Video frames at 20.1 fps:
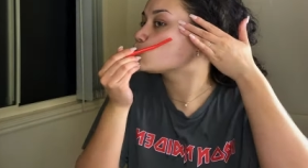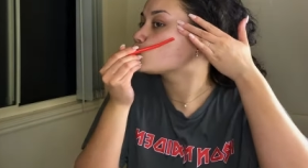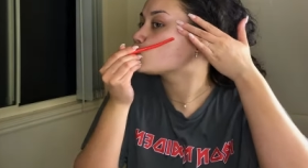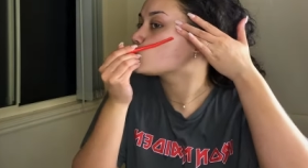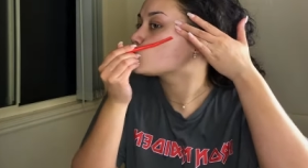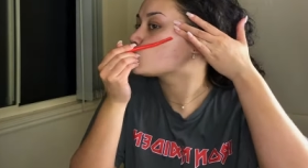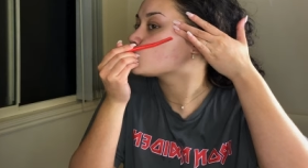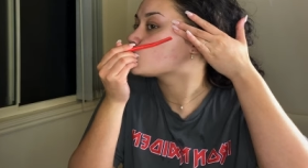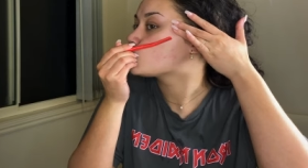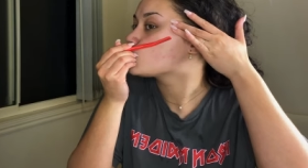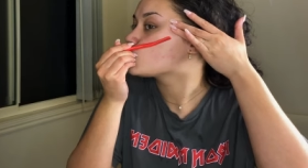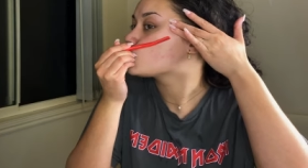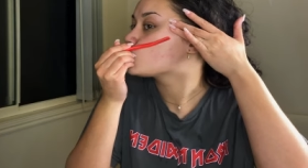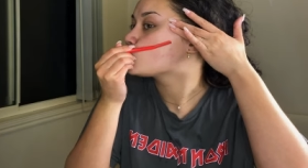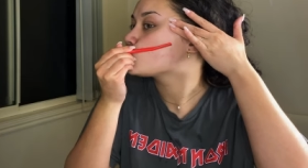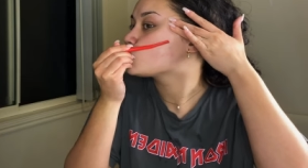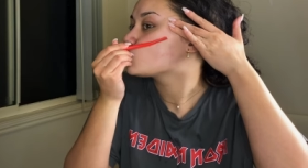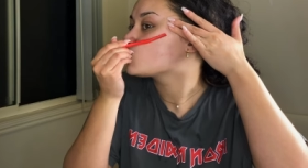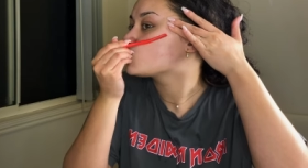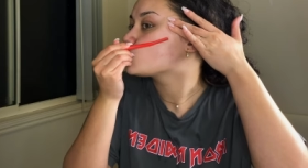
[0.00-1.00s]
And that's
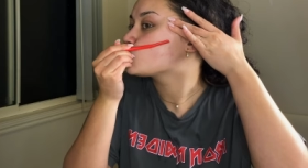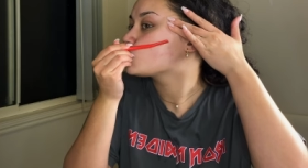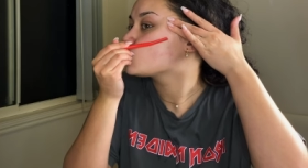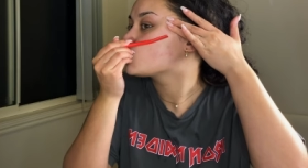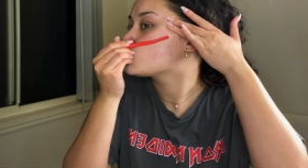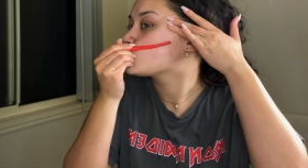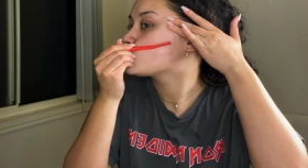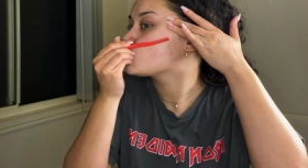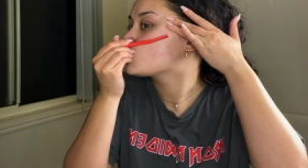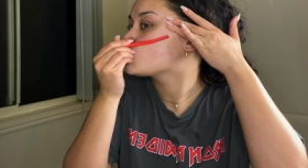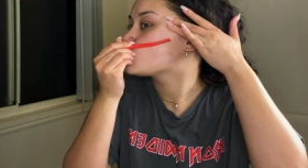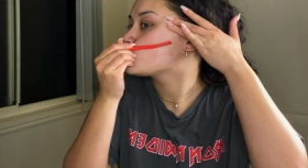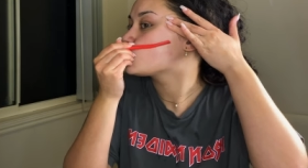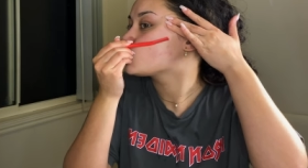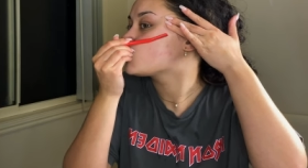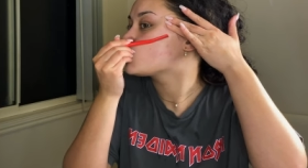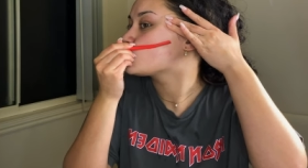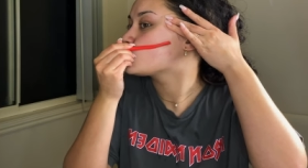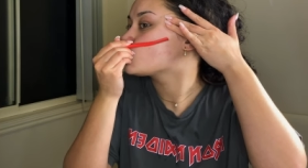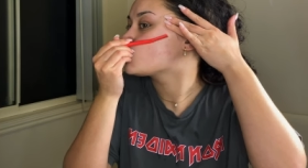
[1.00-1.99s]
basically what we're trying to get rid
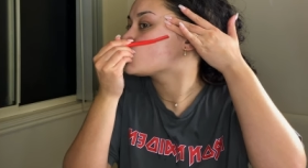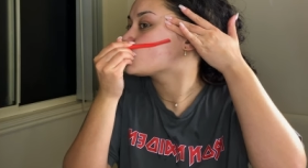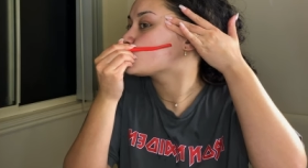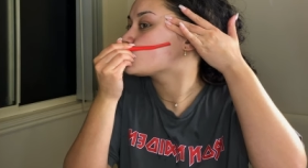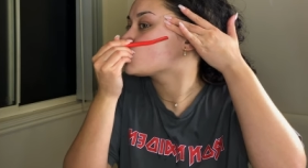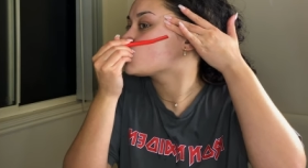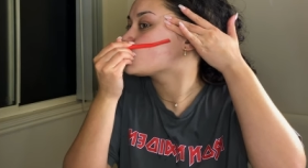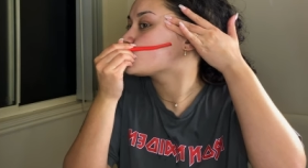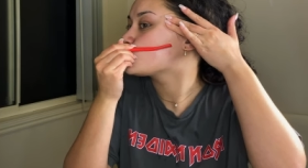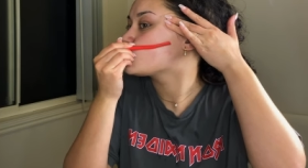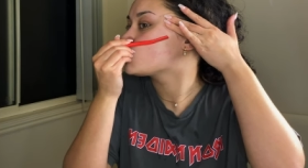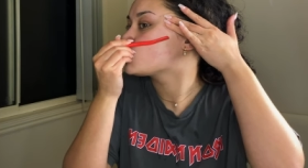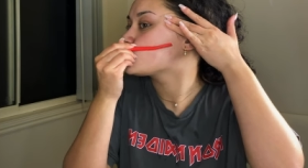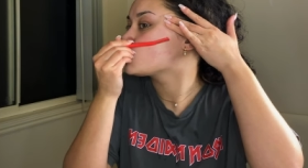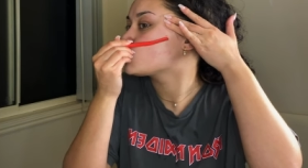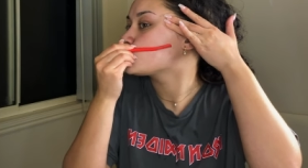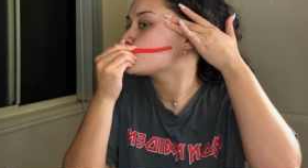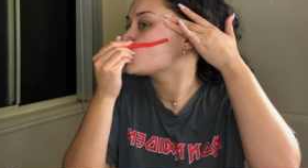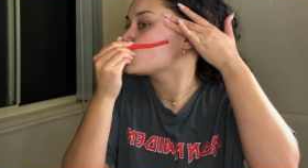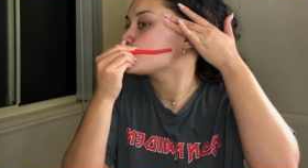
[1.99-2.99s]
of.
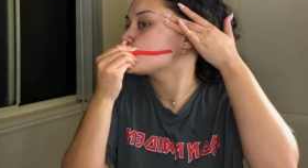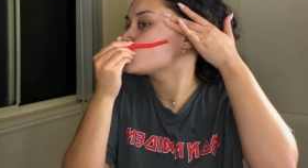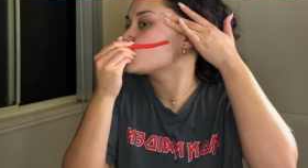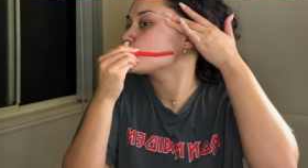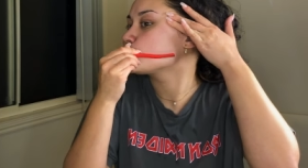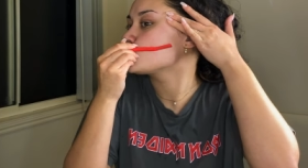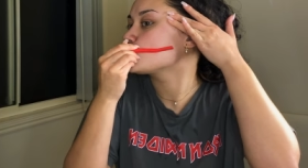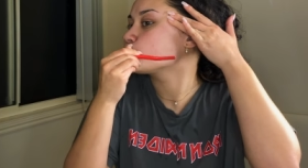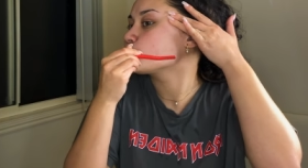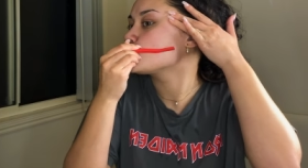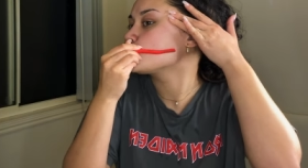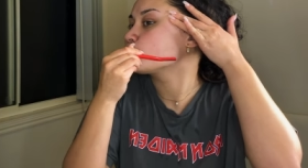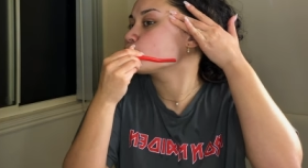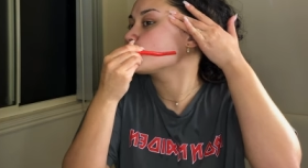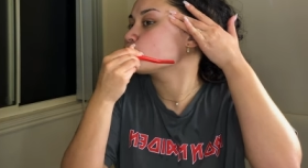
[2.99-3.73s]
Make sure you are super